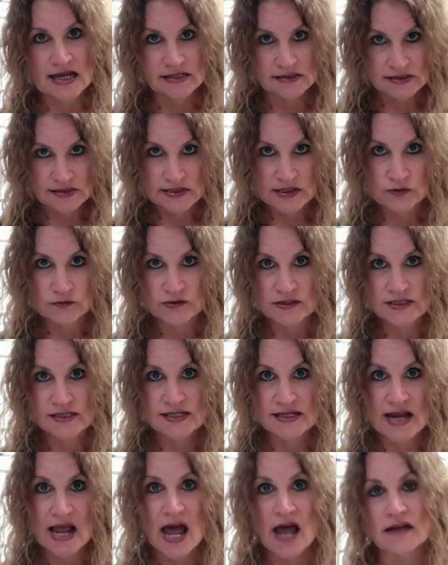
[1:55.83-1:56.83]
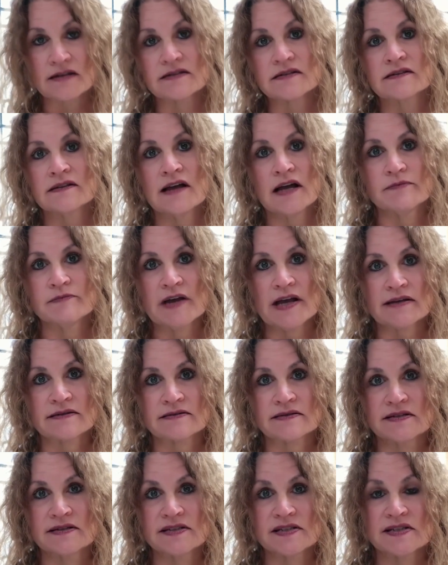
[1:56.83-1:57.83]
as sequence and act
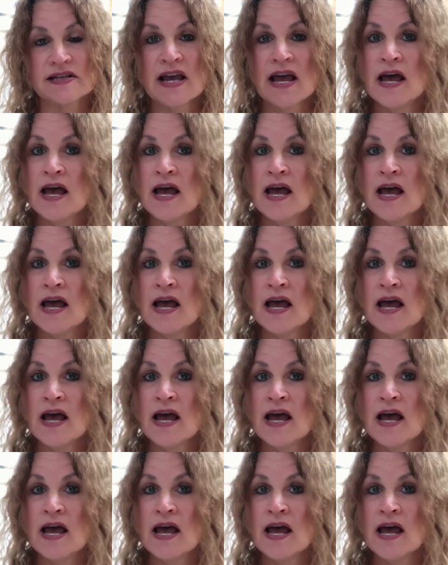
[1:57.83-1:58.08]
climaxes